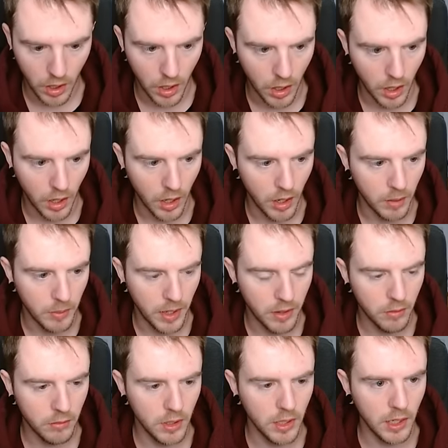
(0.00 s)
I
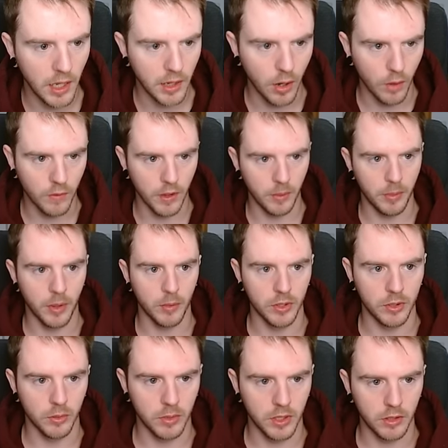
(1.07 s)
don't really like overlimping when
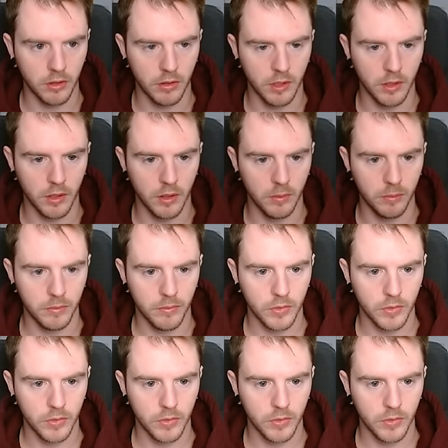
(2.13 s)
somebody's already limped.